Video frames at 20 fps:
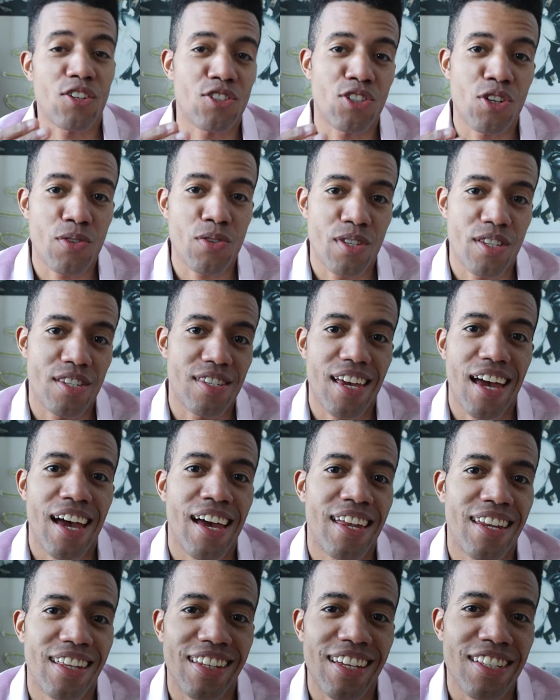jokes
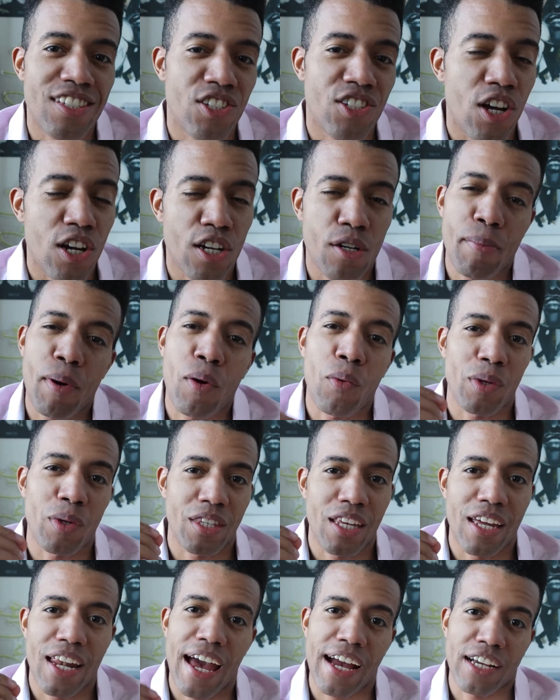aside, let's talk about what
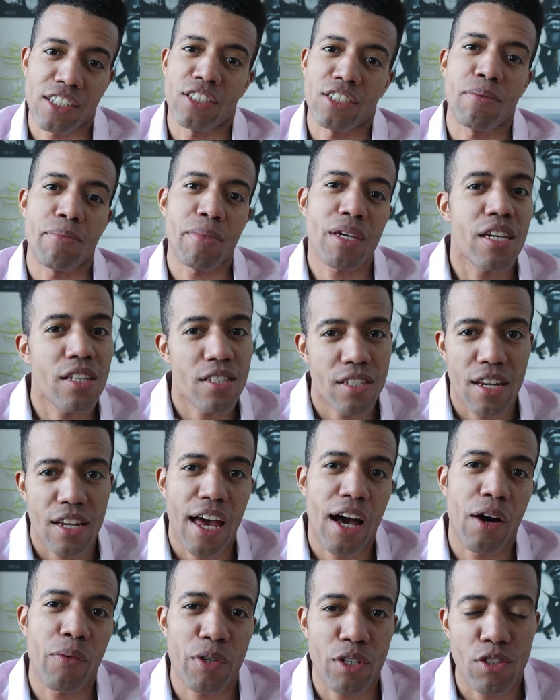that actually means and
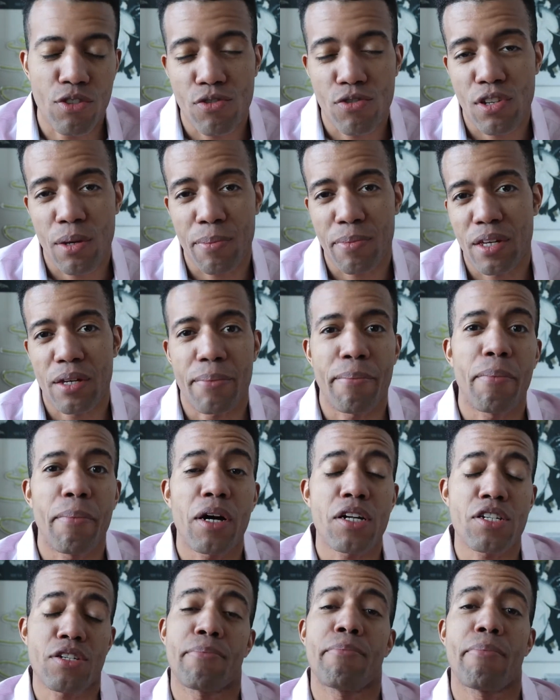how we can do something
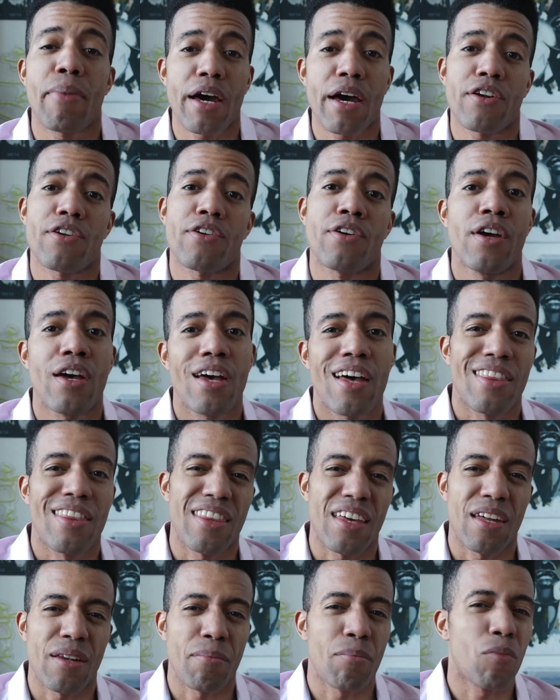much better
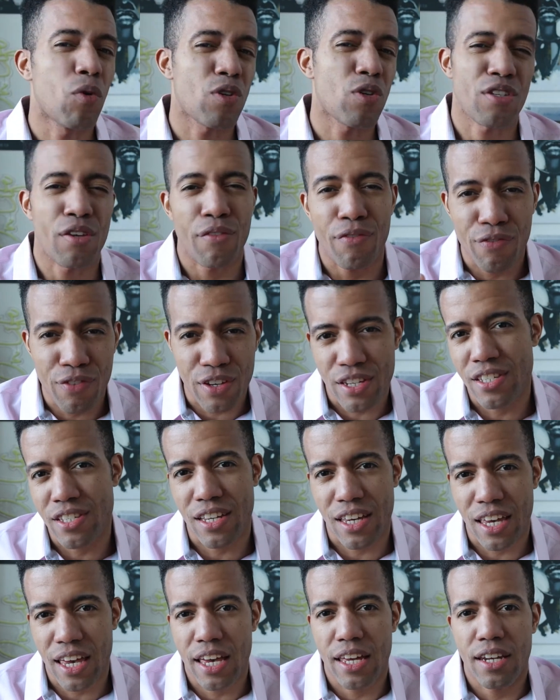than more
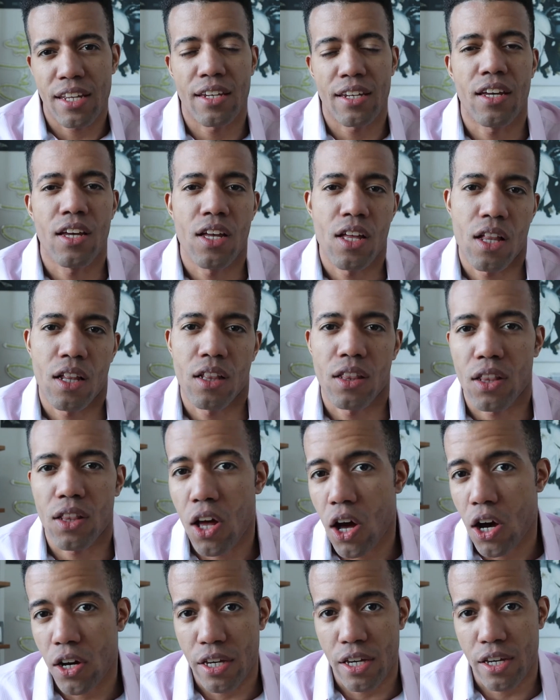sophisticated
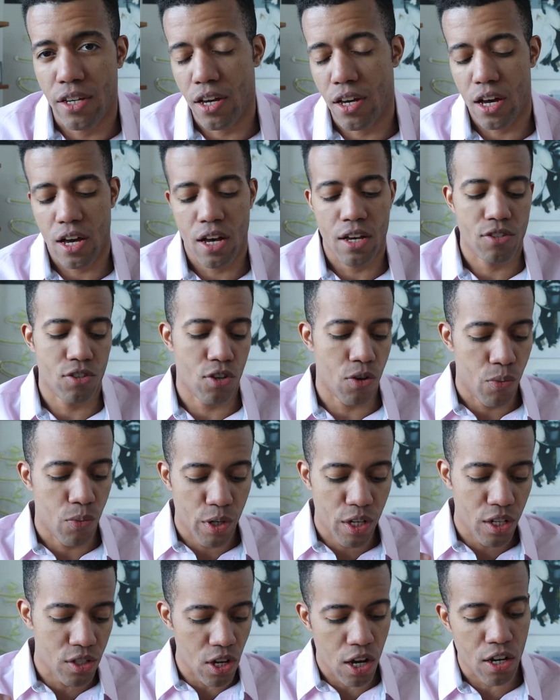logging. So we're
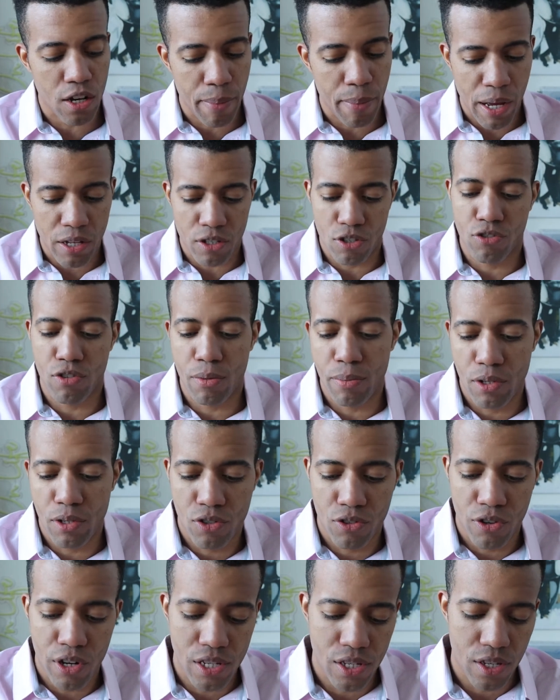going to talk about distributed
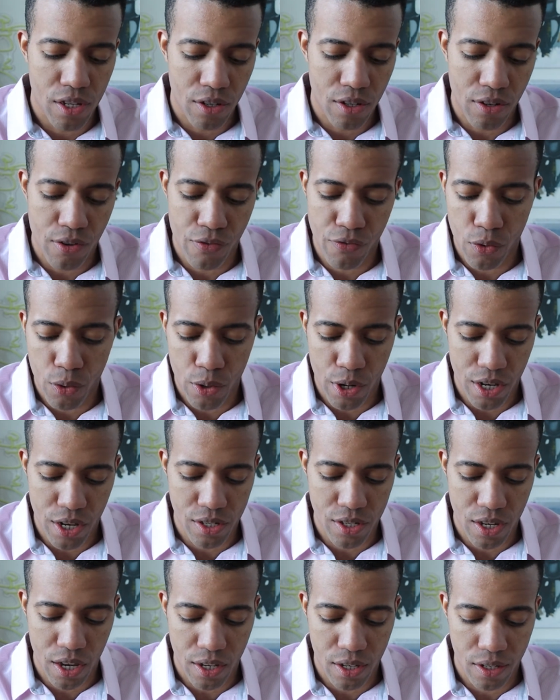tracing for a
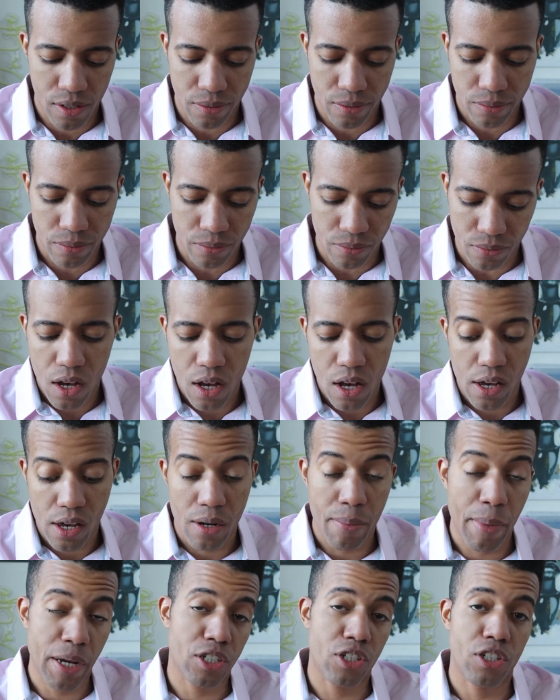second, and
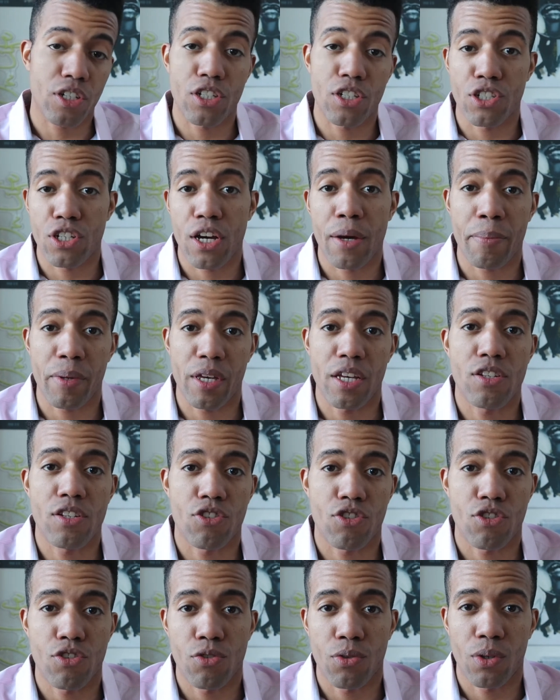I'm actually going to jump
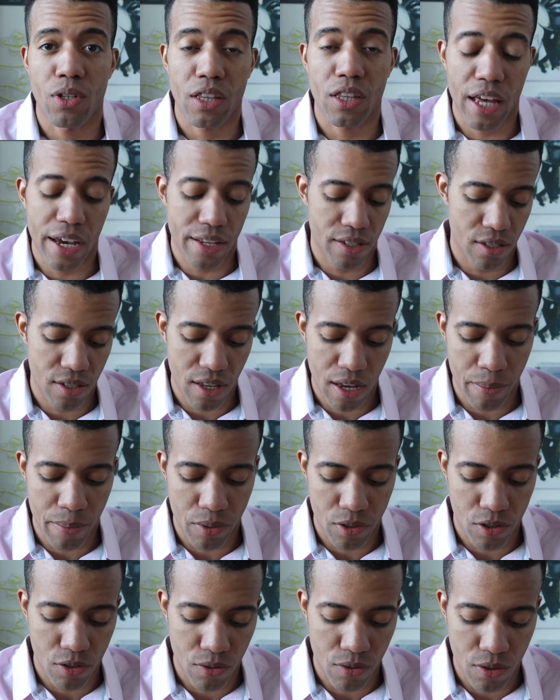into Lightstep
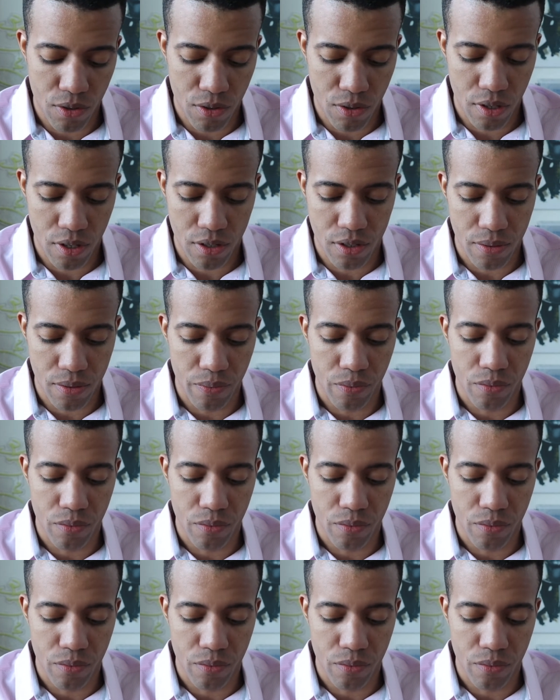to do this.